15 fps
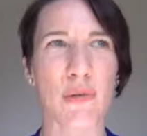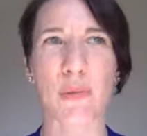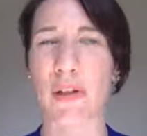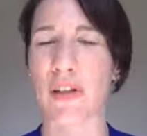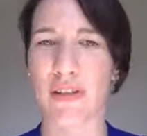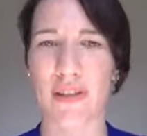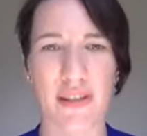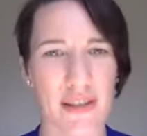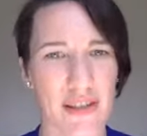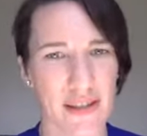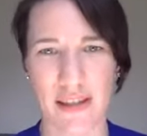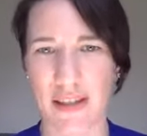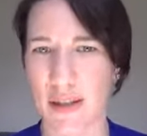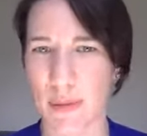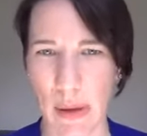because it's
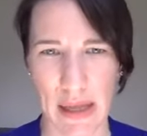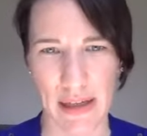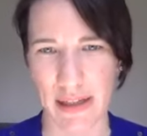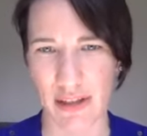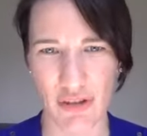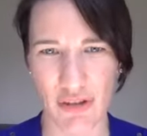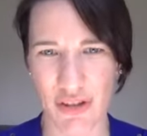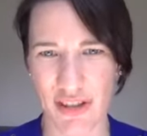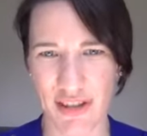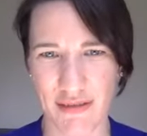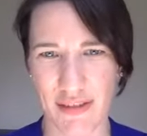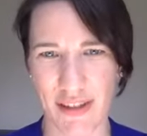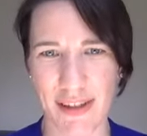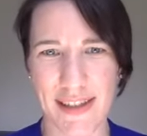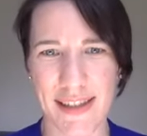in Spanish,
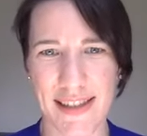right?